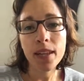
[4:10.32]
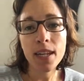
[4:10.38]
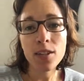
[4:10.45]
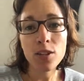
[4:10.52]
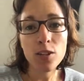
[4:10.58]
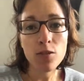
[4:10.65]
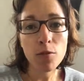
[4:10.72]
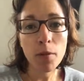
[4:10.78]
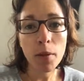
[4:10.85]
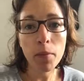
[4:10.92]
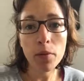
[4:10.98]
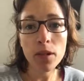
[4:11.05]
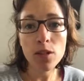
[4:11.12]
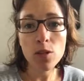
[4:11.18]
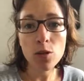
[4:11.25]
And just
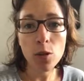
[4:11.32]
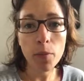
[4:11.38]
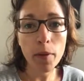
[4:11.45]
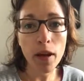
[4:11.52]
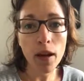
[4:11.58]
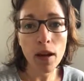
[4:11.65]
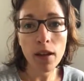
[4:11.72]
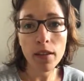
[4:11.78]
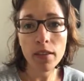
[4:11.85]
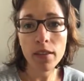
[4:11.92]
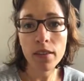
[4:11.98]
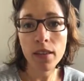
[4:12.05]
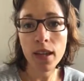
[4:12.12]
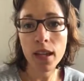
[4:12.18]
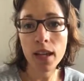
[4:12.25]
remember, it's your birth,
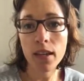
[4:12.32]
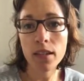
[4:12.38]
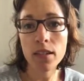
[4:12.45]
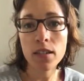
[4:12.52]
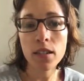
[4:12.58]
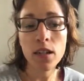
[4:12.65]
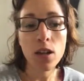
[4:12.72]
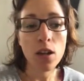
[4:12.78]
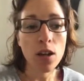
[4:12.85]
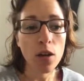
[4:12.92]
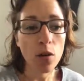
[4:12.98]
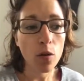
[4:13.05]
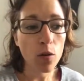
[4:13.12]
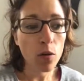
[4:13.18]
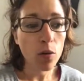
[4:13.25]
and
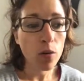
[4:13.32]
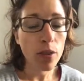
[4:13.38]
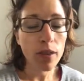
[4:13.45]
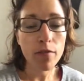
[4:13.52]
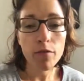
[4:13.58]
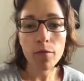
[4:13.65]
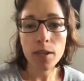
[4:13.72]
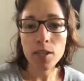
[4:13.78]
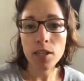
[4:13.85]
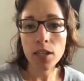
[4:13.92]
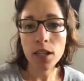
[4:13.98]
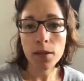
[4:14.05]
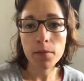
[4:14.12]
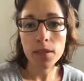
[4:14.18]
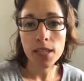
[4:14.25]
all the information
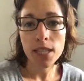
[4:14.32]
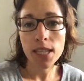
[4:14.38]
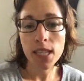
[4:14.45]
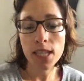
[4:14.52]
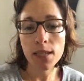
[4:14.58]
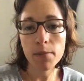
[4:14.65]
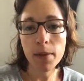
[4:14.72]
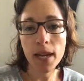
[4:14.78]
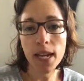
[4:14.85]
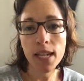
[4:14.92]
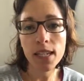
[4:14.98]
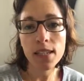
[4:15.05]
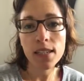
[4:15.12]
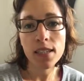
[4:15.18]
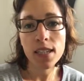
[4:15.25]
that comes into that
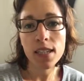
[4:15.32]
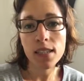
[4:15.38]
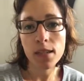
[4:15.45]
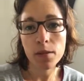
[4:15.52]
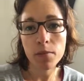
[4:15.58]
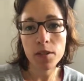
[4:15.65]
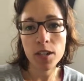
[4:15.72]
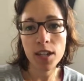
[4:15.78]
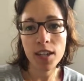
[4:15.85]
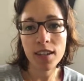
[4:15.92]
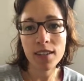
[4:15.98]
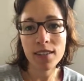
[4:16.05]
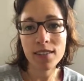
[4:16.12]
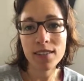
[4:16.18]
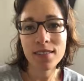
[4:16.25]
space is up to
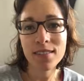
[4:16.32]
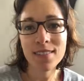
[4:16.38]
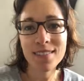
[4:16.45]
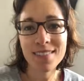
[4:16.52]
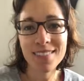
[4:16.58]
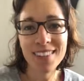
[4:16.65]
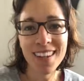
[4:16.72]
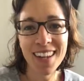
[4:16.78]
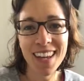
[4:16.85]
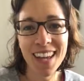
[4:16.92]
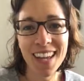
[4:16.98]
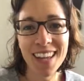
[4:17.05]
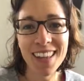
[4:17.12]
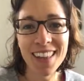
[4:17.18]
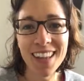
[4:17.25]
you.
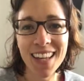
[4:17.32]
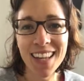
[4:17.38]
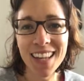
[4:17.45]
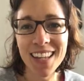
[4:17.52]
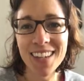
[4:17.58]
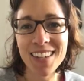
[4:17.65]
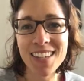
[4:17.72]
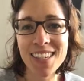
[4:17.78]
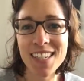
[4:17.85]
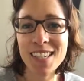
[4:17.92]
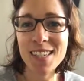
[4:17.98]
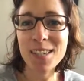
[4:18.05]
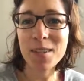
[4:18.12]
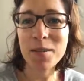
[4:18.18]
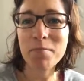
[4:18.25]
Okay, thank you, see you
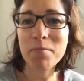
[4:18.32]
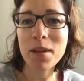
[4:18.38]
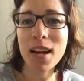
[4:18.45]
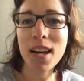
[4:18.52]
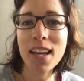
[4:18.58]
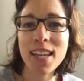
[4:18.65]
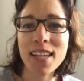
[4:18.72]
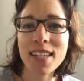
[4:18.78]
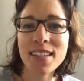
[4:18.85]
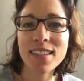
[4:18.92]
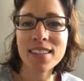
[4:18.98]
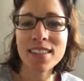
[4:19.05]
soon, bye.